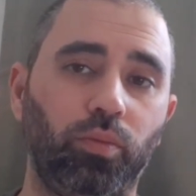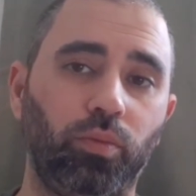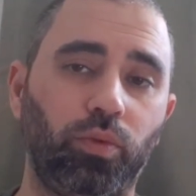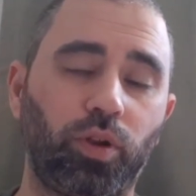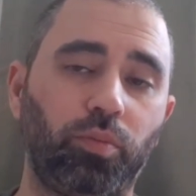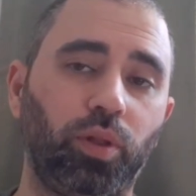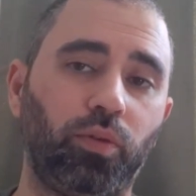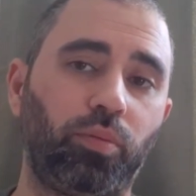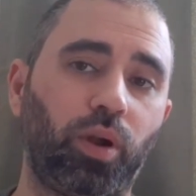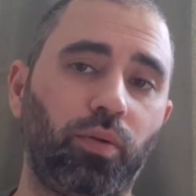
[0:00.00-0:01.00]
with our
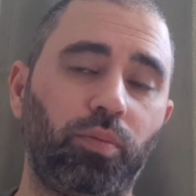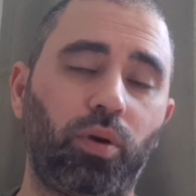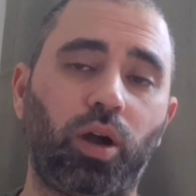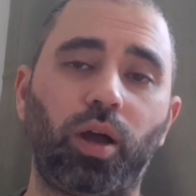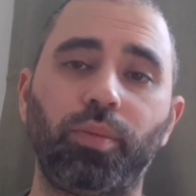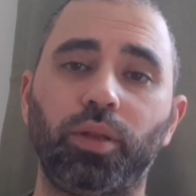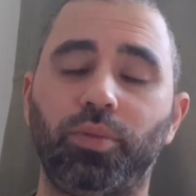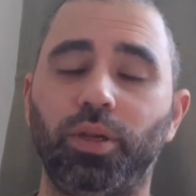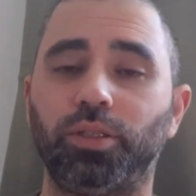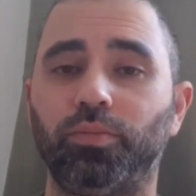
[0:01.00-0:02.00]
beloved Prophet Muhammad,
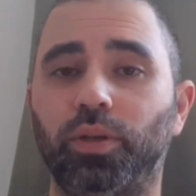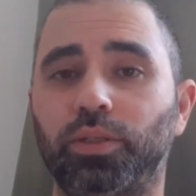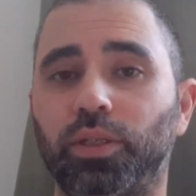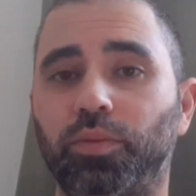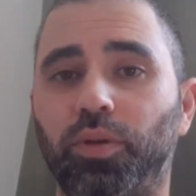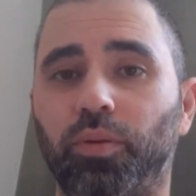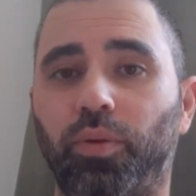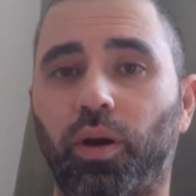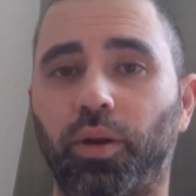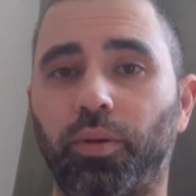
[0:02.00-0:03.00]
peace and blessings be
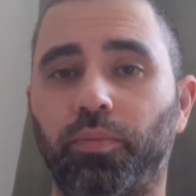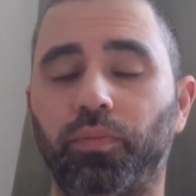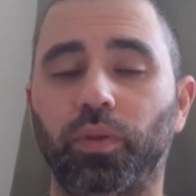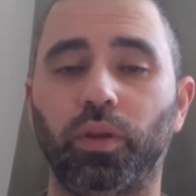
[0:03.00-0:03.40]
upon him.